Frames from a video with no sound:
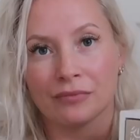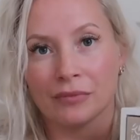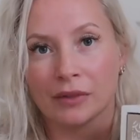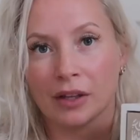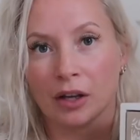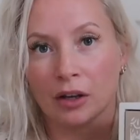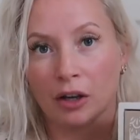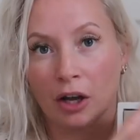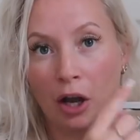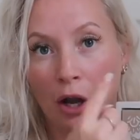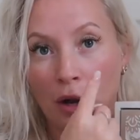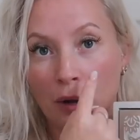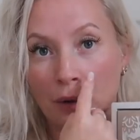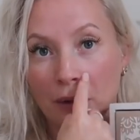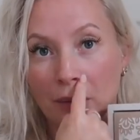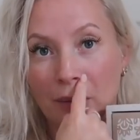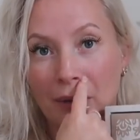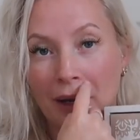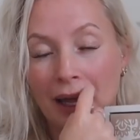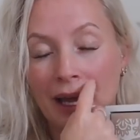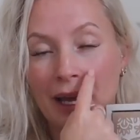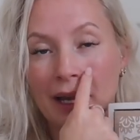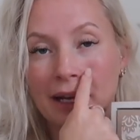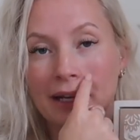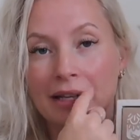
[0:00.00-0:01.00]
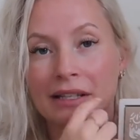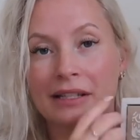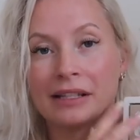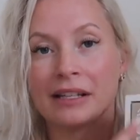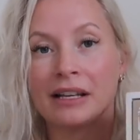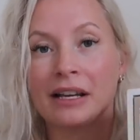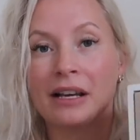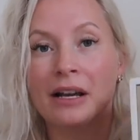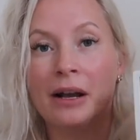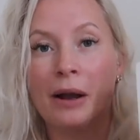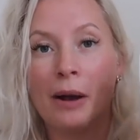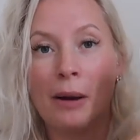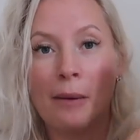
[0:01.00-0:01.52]
like Olaplex.
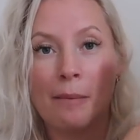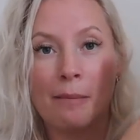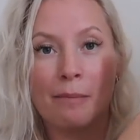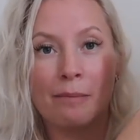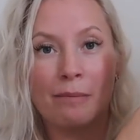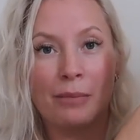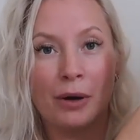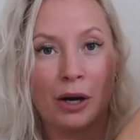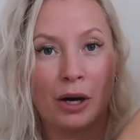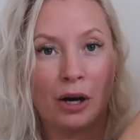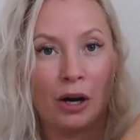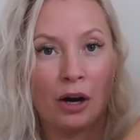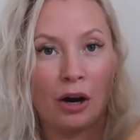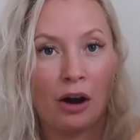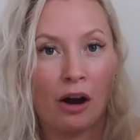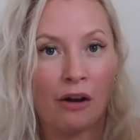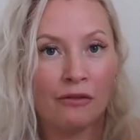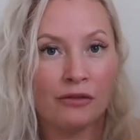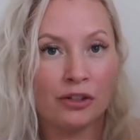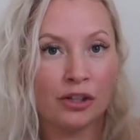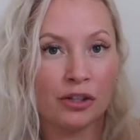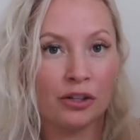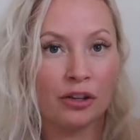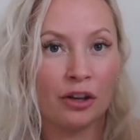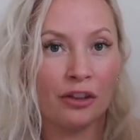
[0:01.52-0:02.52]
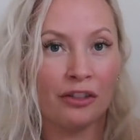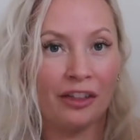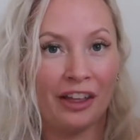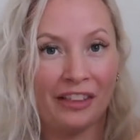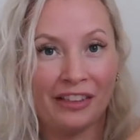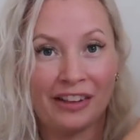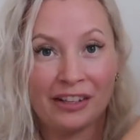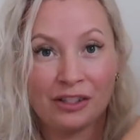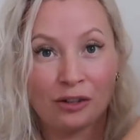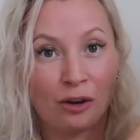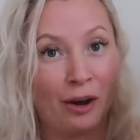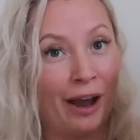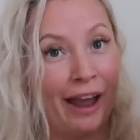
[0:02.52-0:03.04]
But I've just got that.
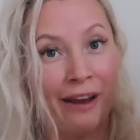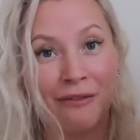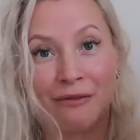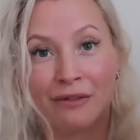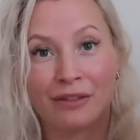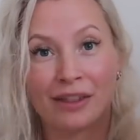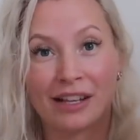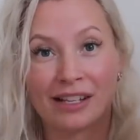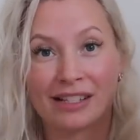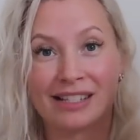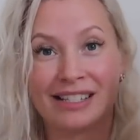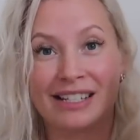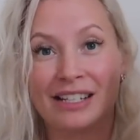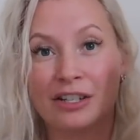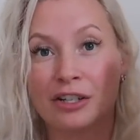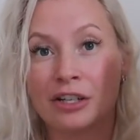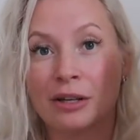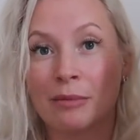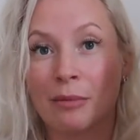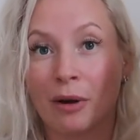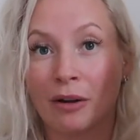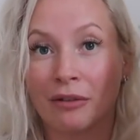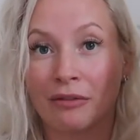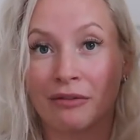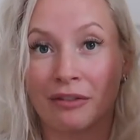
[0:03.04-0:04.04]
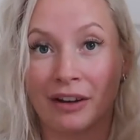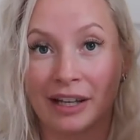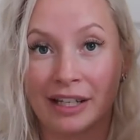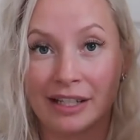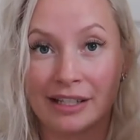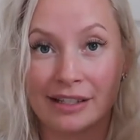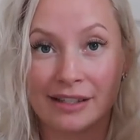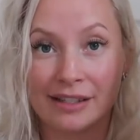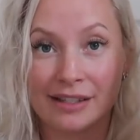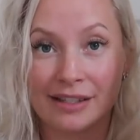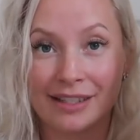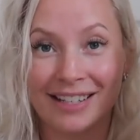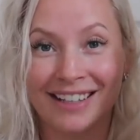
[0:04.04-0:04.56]
That's got that's literally my
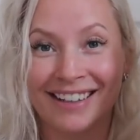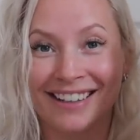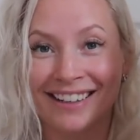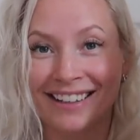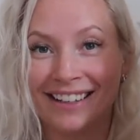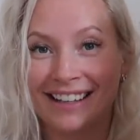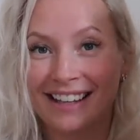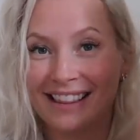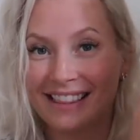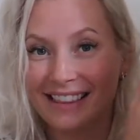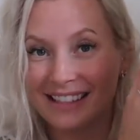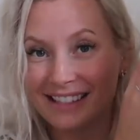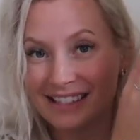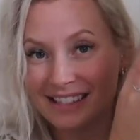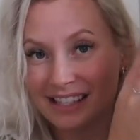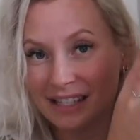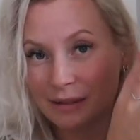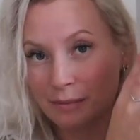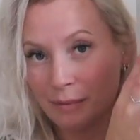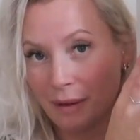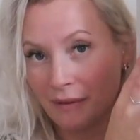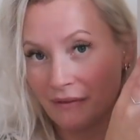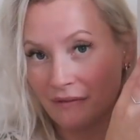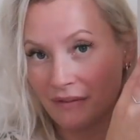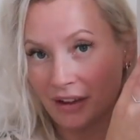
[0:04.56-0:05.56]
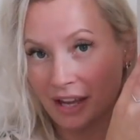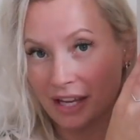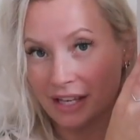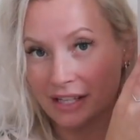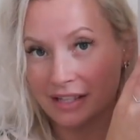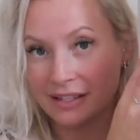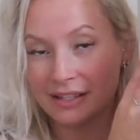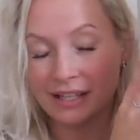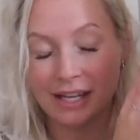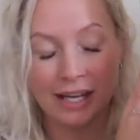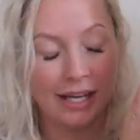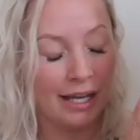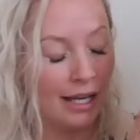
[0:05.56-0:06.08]
face. This is my
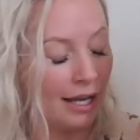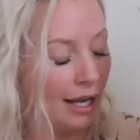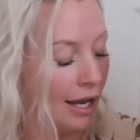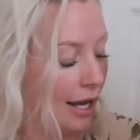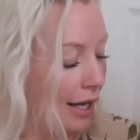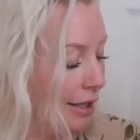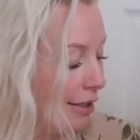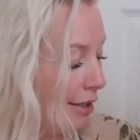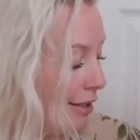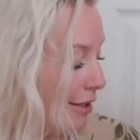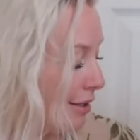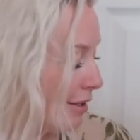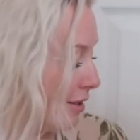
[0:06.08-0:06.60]
face, and it